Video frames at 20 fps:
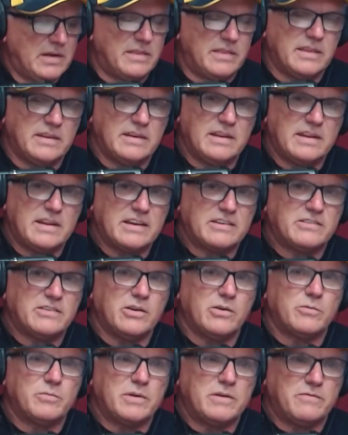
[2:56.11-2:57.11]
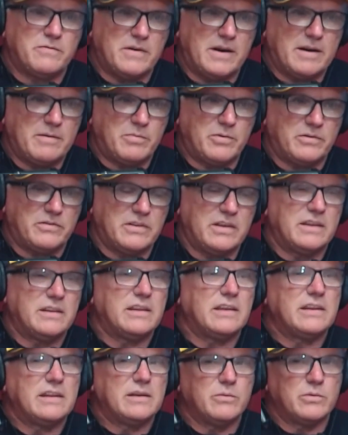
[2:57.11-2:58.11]
Then the next year it would be 5%,
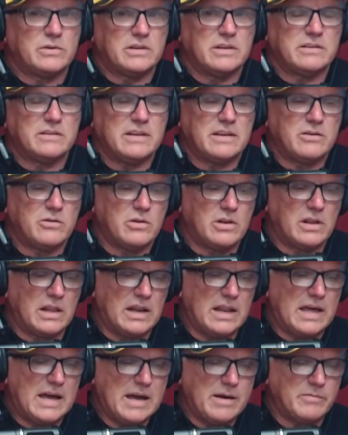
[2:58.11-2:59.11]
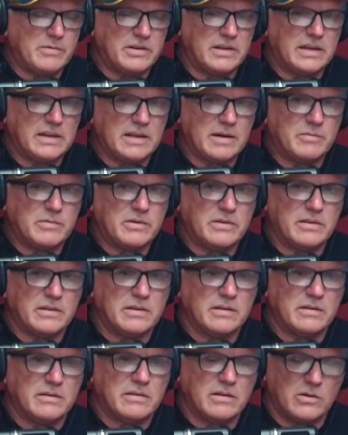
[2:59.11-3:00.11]
and it would continue to climb to get up to
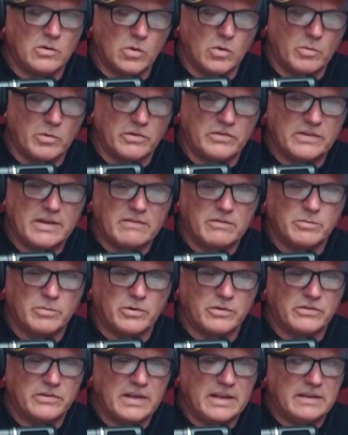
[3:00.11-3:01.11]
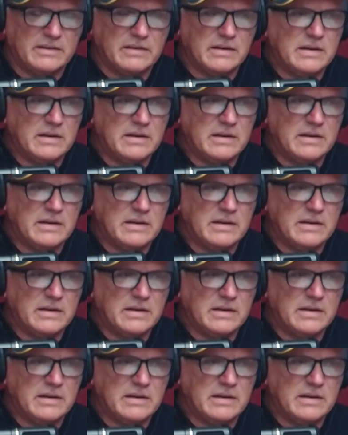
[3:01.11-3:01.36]
the normal 7%.